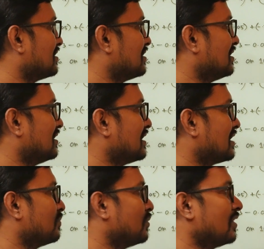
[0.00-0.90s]
see
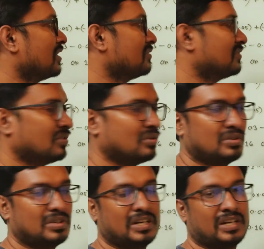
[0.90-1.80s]
that
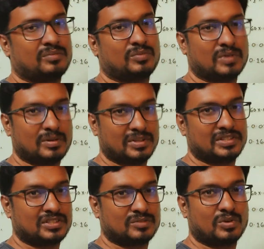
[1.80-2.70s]
0.4 and
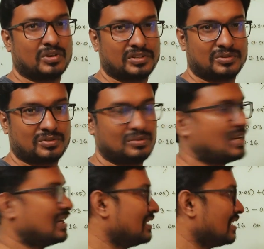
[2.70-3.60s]
probability is 0.2,
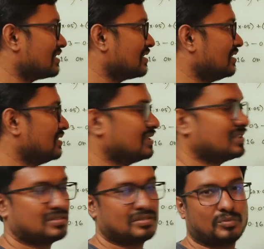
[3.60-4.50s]
and lastly it
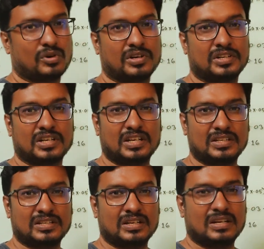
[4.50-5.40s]
is
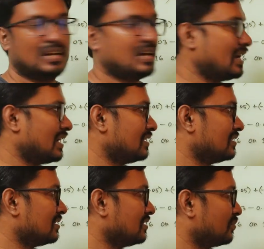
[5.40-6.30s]
0.8 and
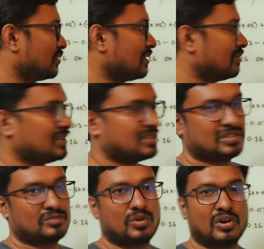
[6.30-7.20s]
the probability
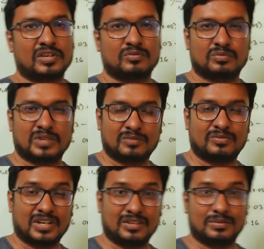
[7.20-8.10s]
is
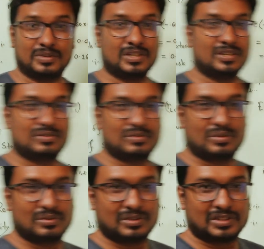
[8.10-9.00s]
0.15.
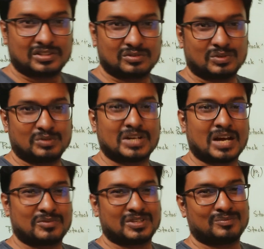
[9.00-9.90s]
So in this way we
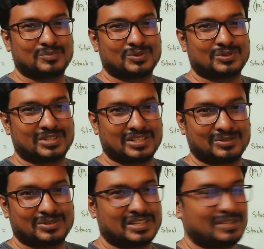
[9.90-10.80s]
have to input
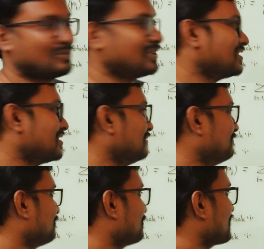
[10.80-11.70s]
into the equation.
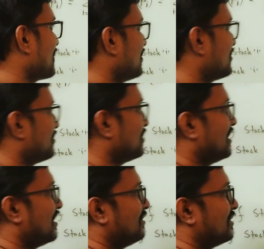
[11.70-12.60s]
So
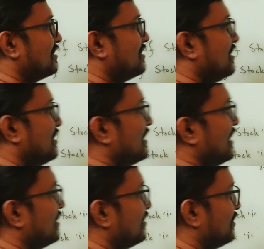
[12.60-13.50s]
here you can see
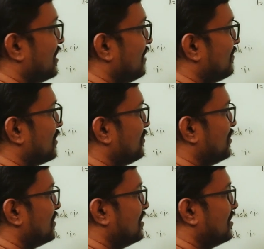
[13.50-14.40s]
that we have
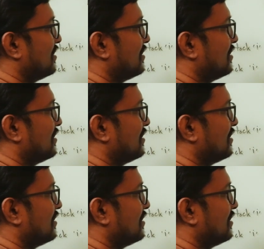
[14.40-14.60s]
computed